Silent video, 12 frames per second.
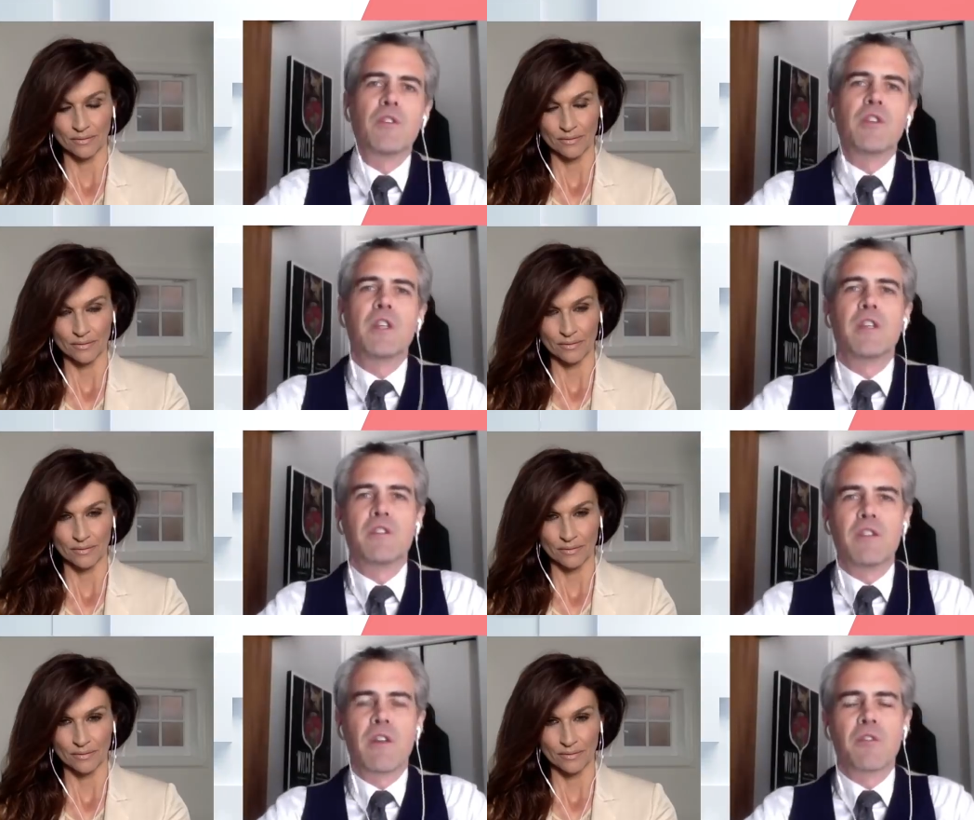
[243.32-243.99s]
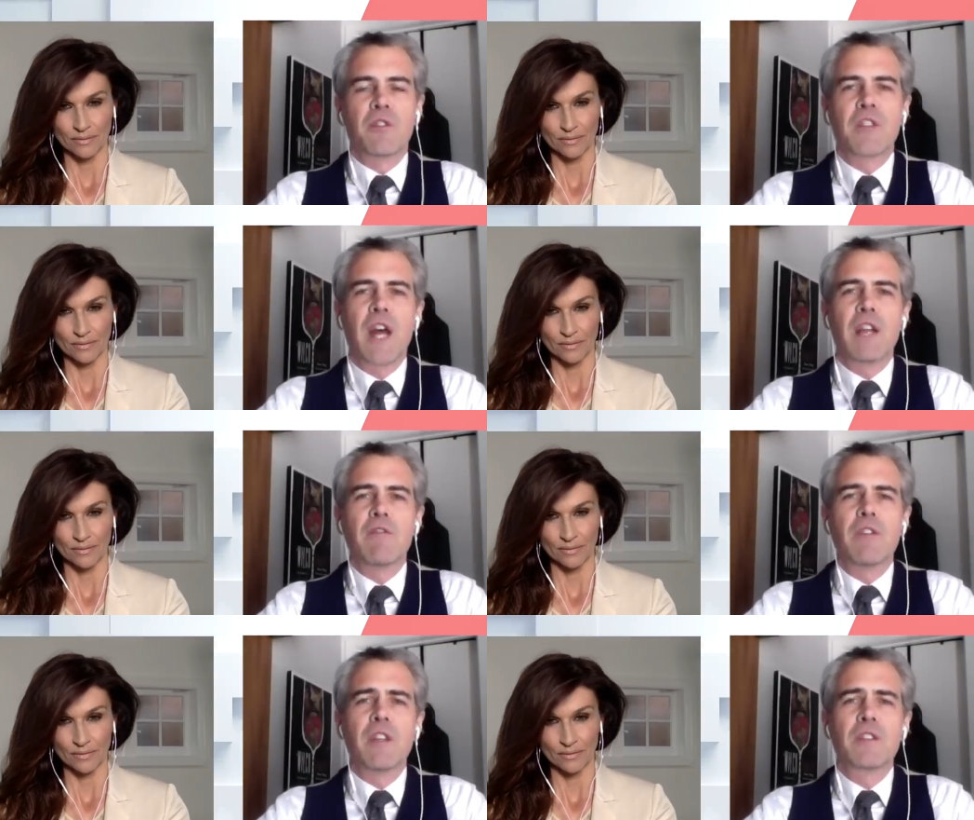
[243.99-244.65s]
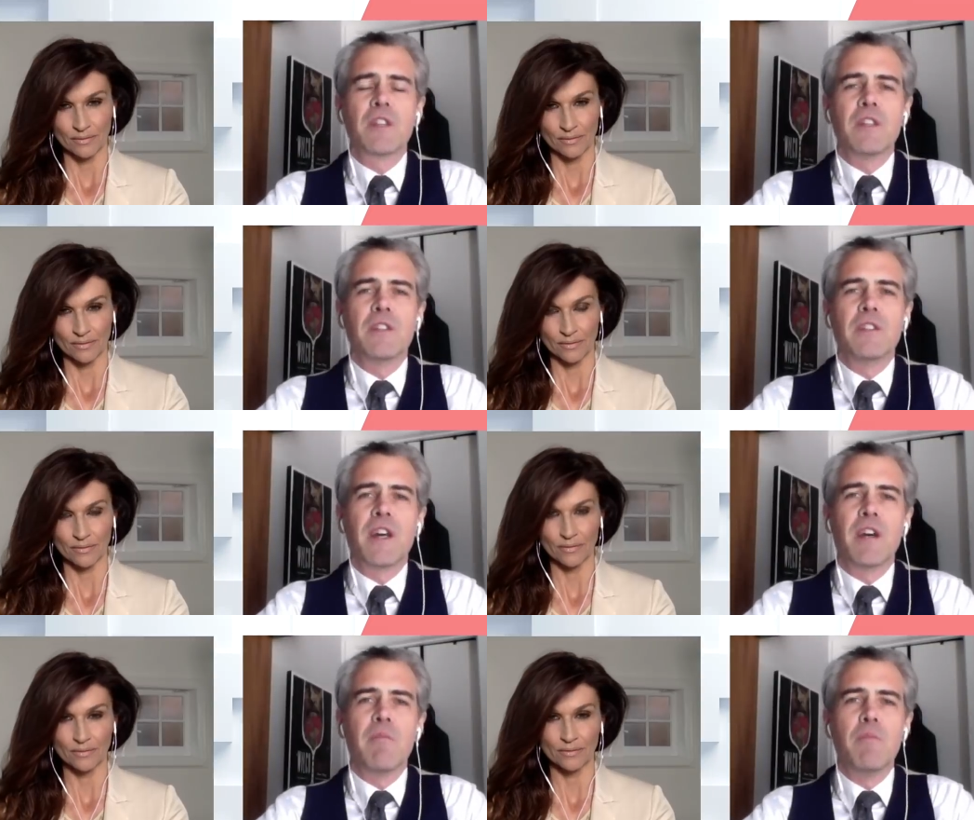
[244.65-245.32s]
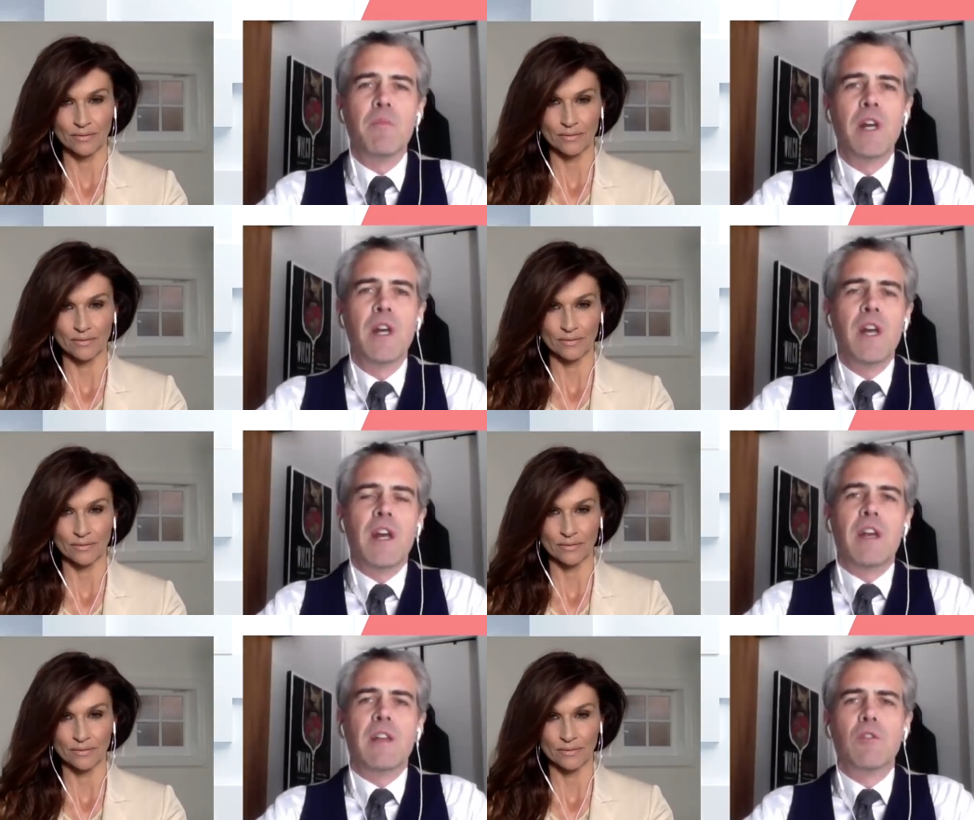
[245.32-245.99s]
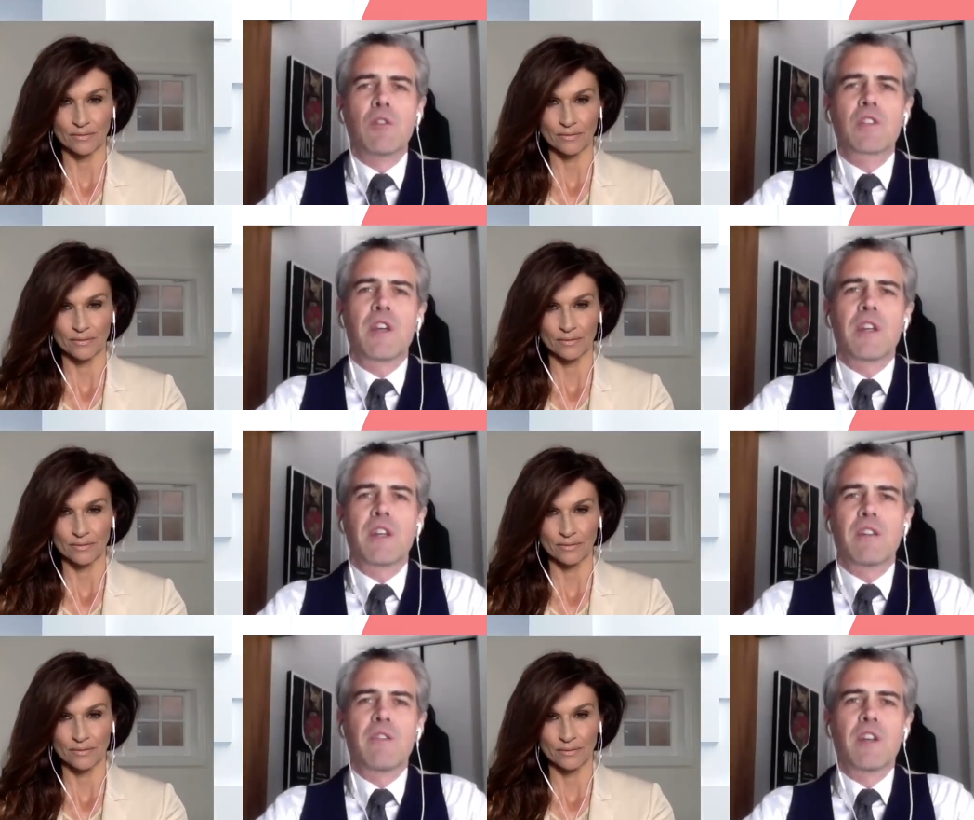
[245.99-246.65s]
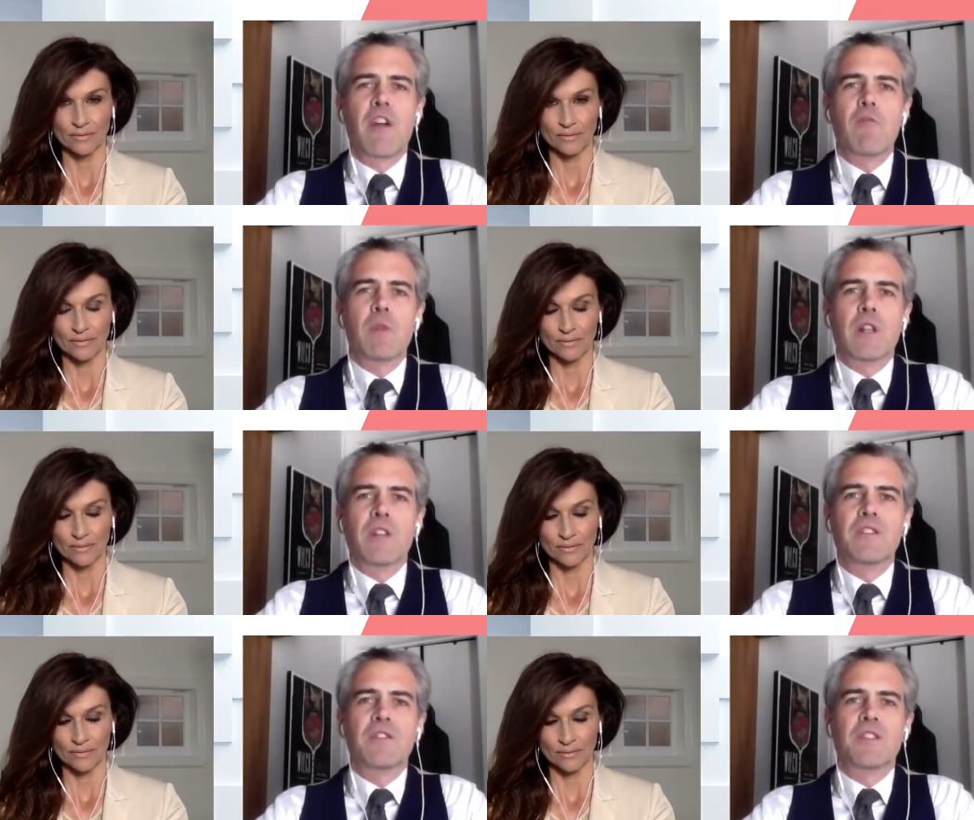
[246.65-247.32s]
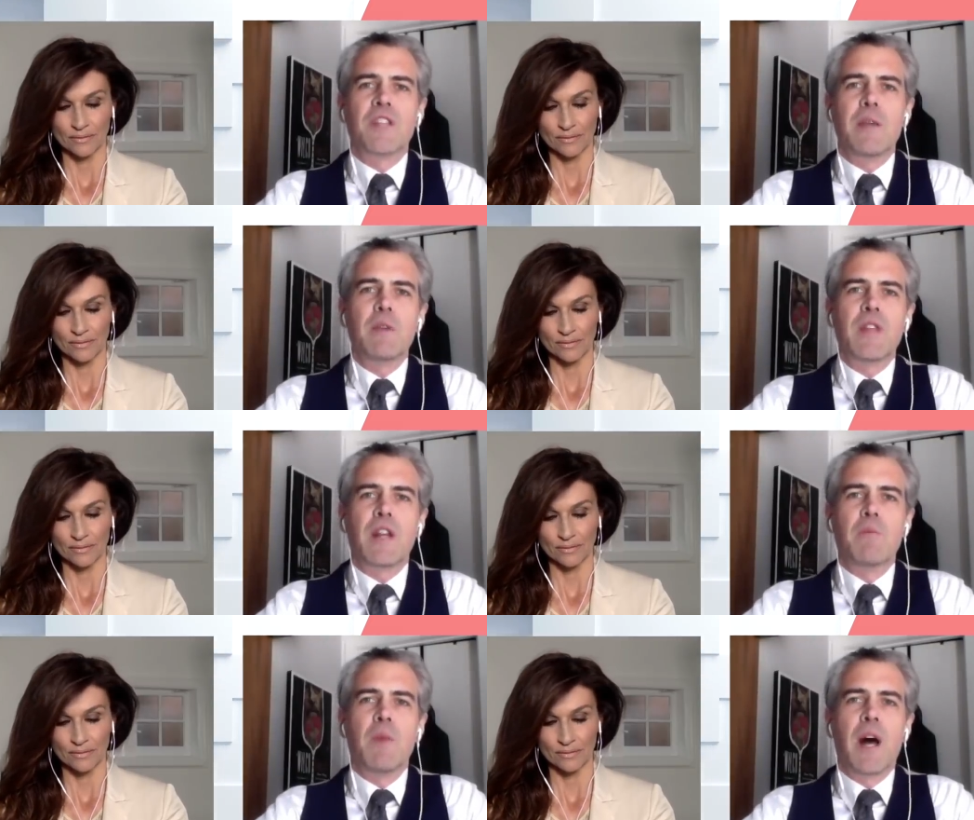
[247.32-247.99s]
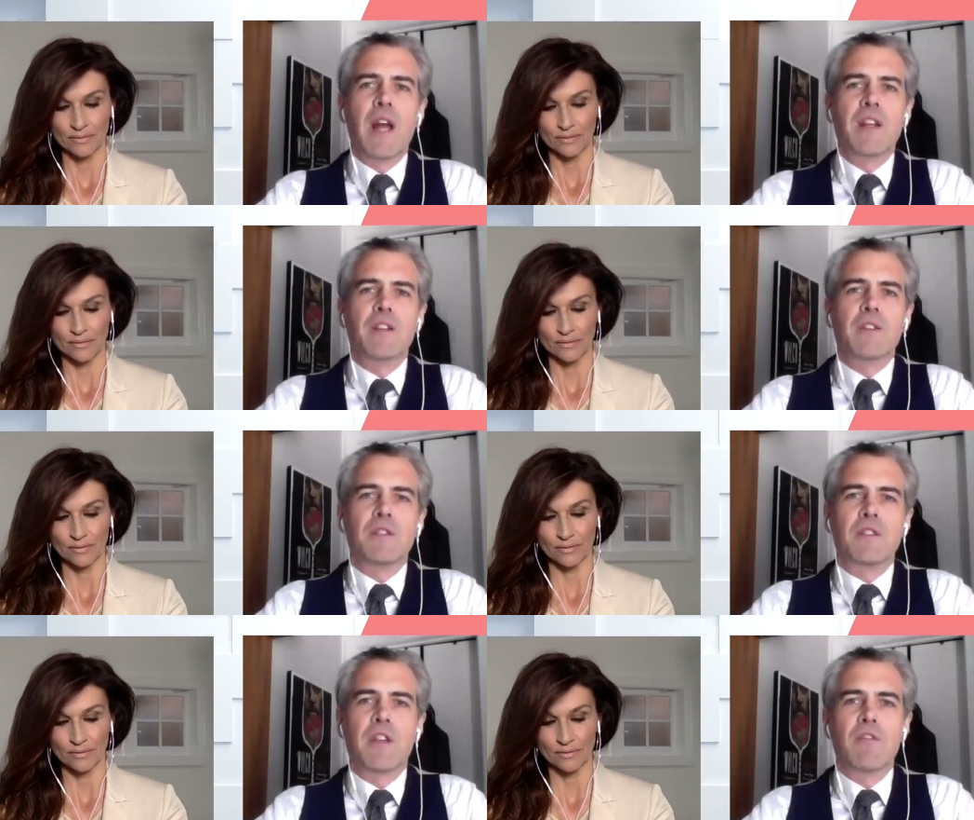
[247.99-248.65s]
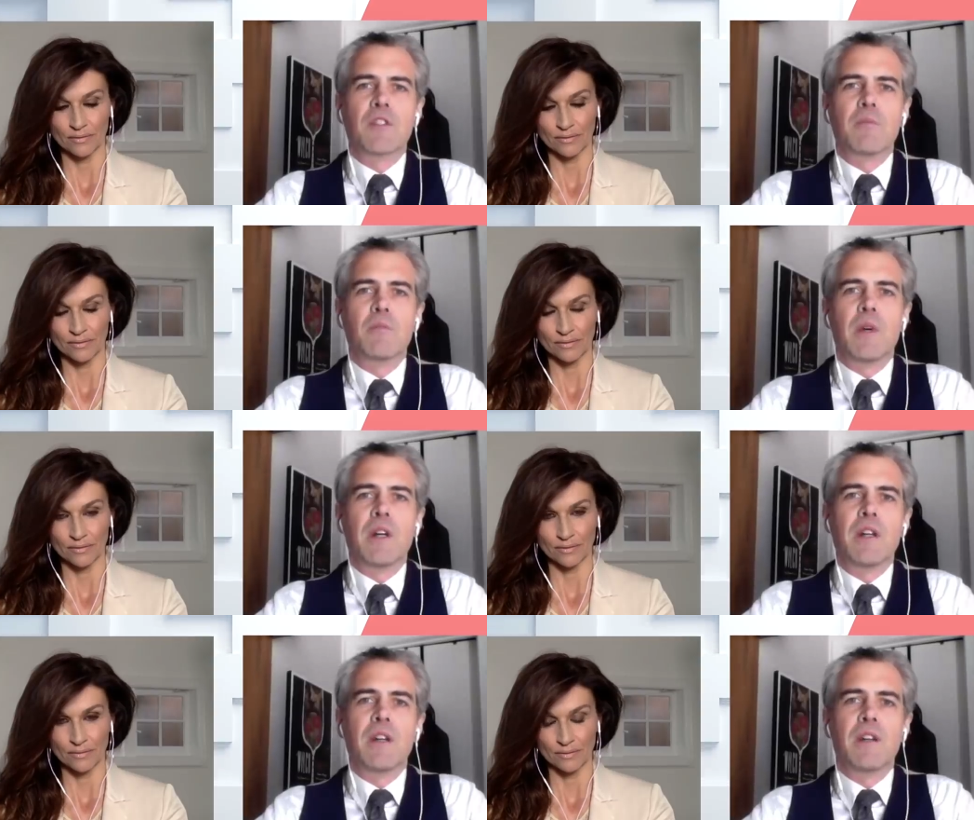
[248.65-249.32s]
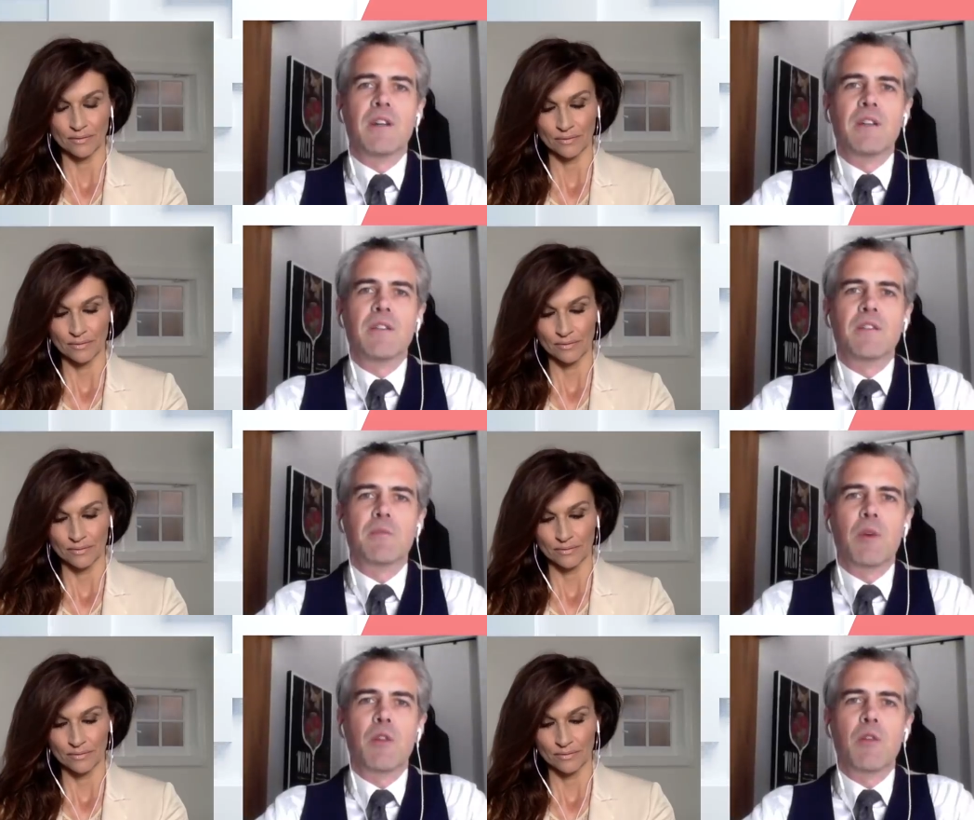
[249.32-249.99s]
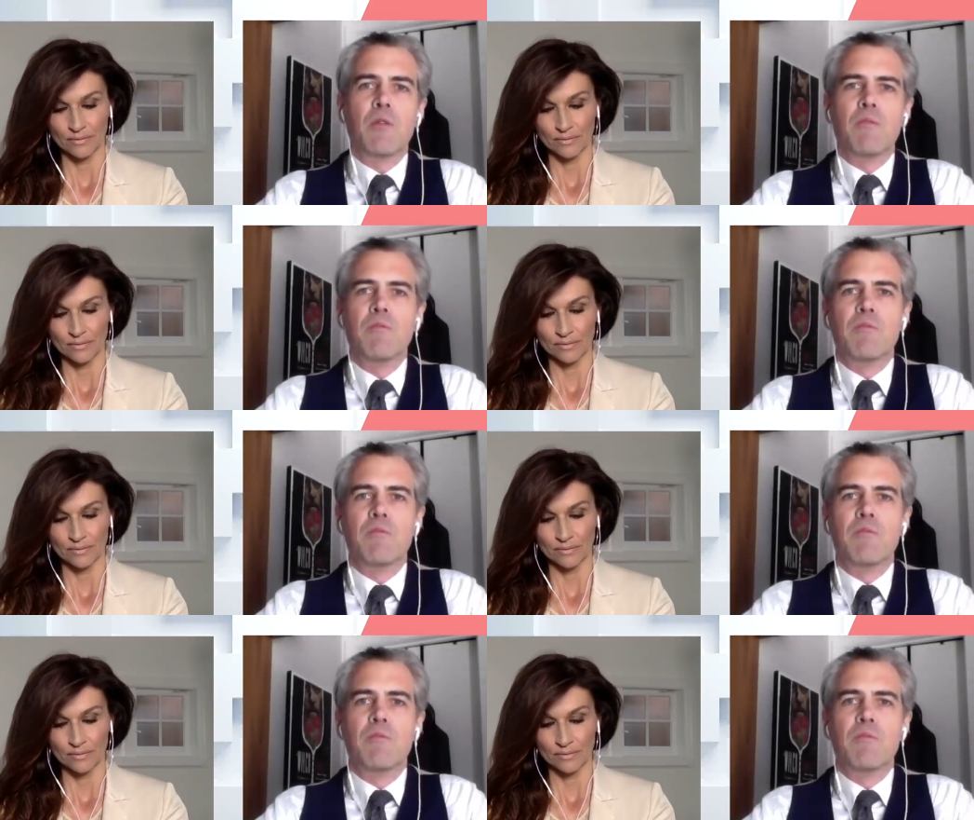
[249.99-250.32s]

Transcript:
Speaker 1: the to the other side of this, and um, it looks like uh, the government at least is keeping that in mind and is given some uh, some other